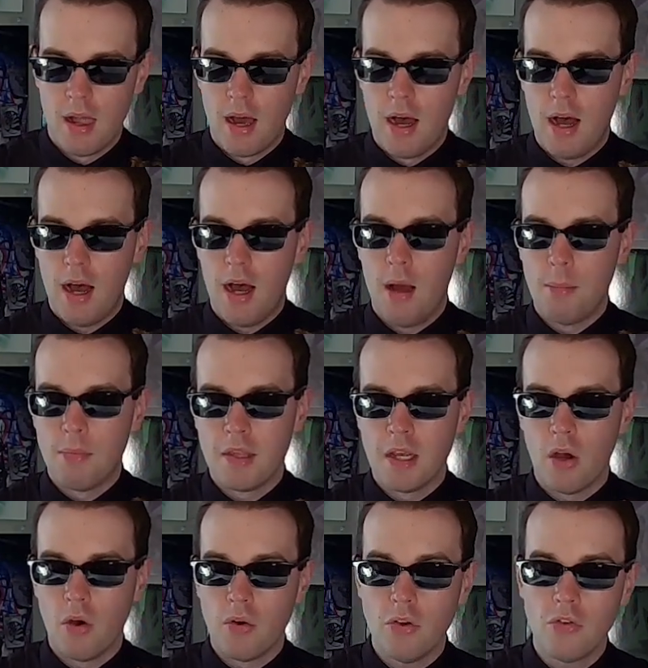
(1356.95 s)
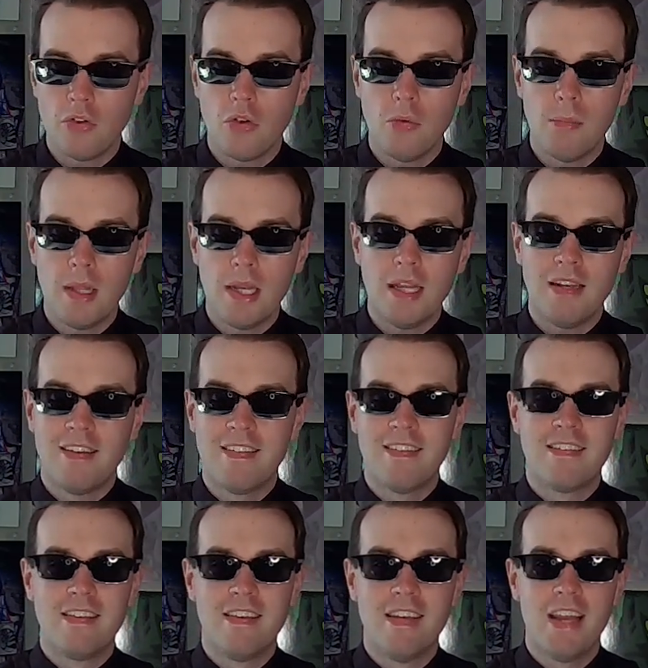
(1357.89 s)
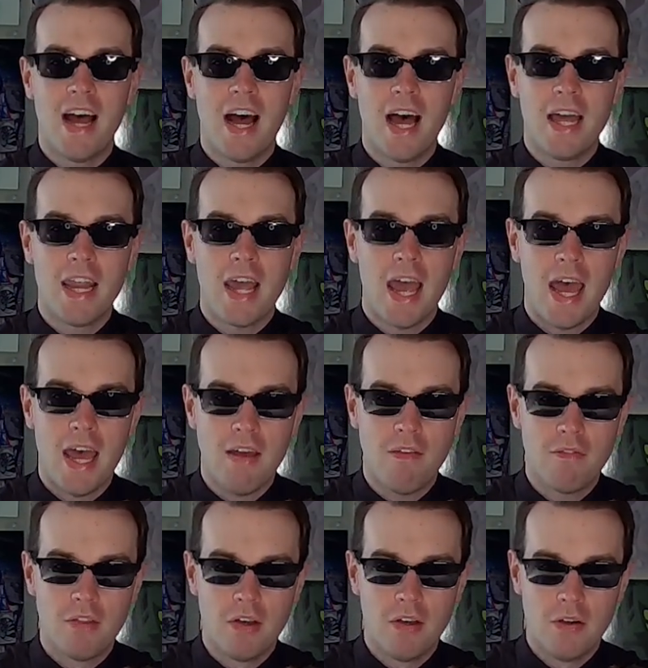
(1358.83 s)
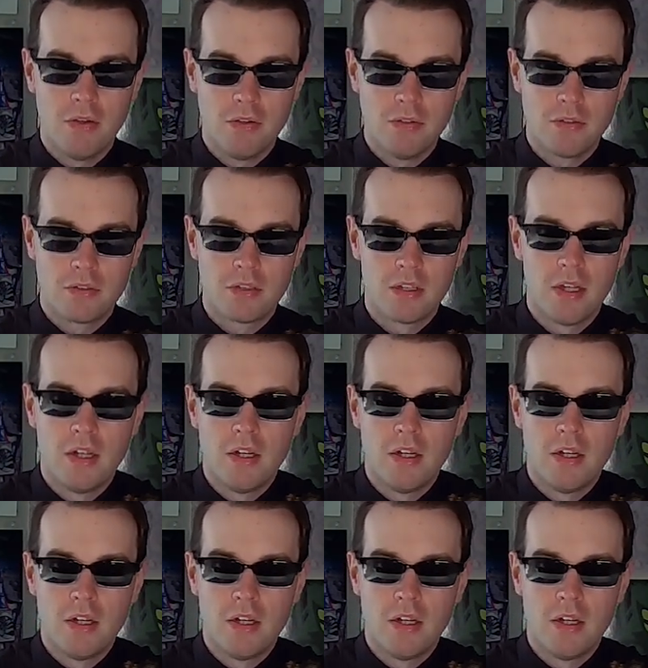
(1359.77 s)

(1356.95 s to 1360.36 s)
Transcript: The Odin 2 Mini does not have those.